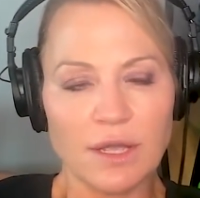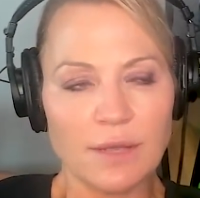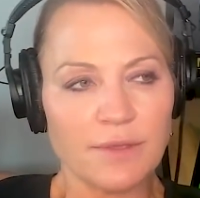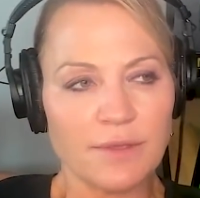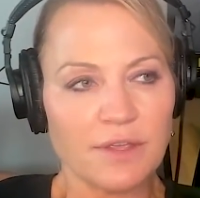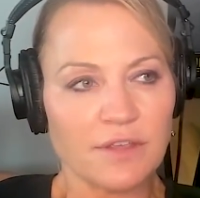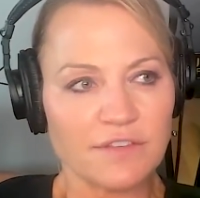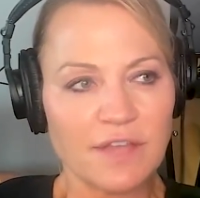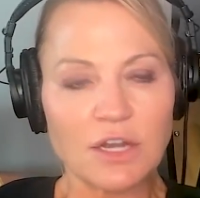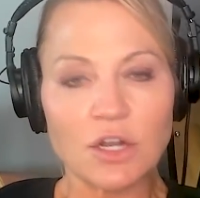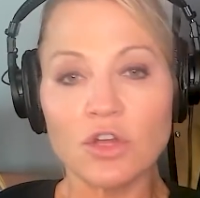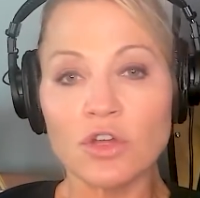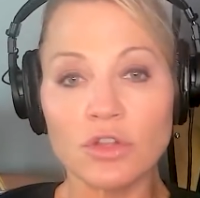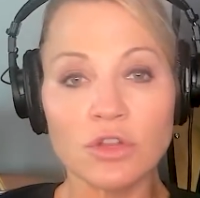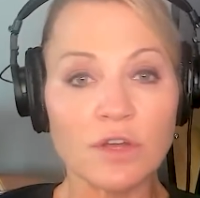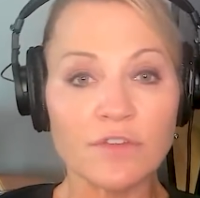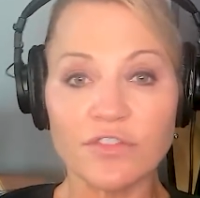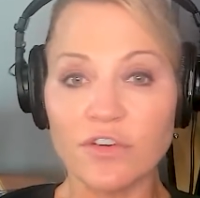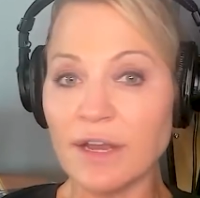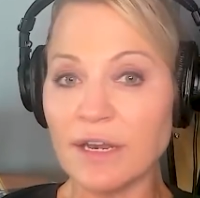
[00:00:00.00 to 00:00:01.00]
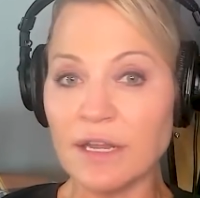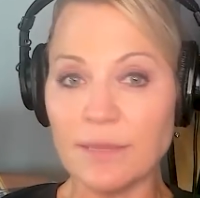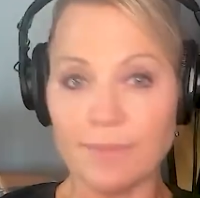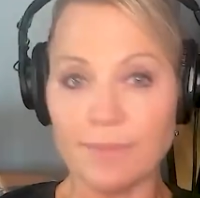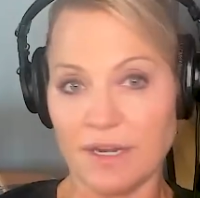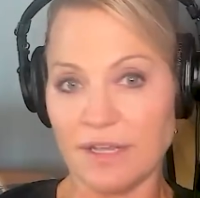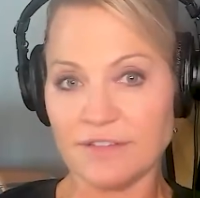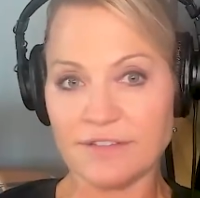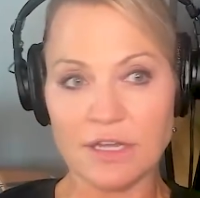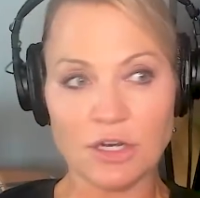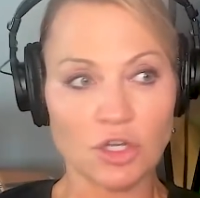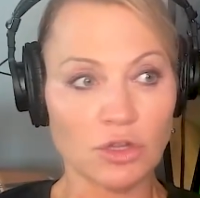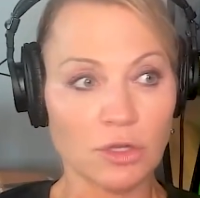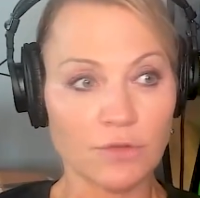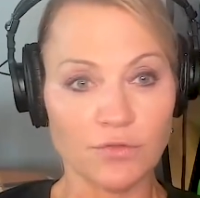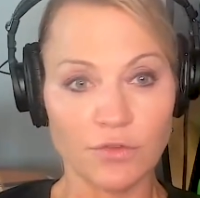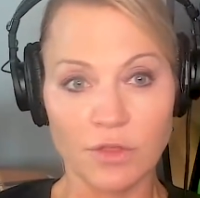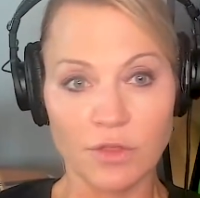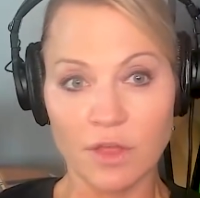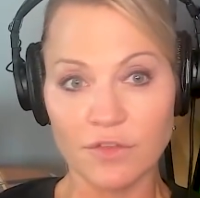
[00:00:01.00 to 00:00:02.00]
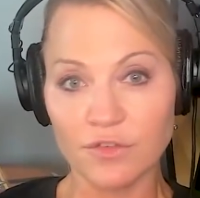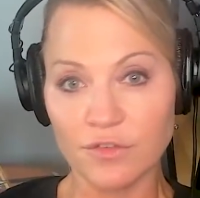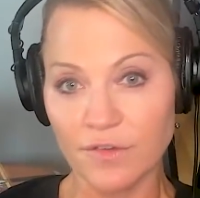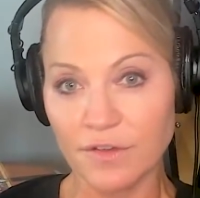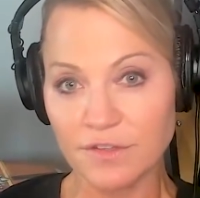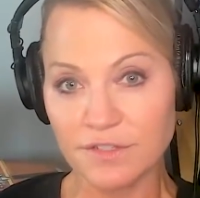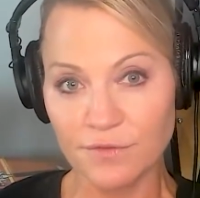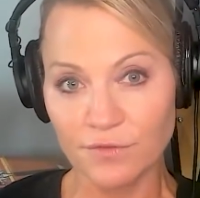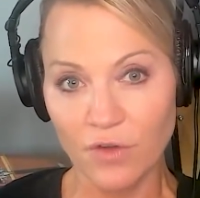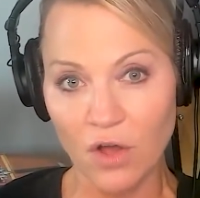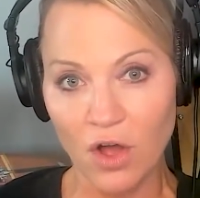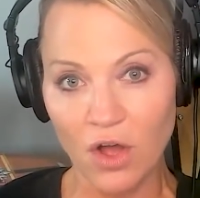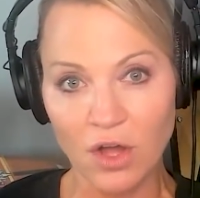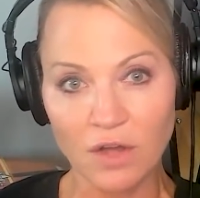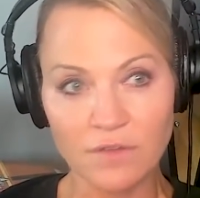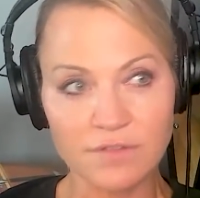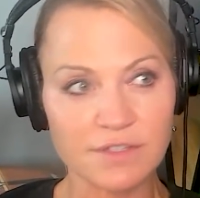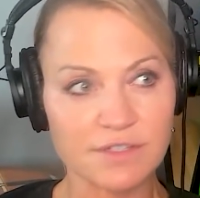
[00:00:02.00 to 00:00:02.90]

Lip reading: It's not a good look for anybody. It's not a good look for those of us involved.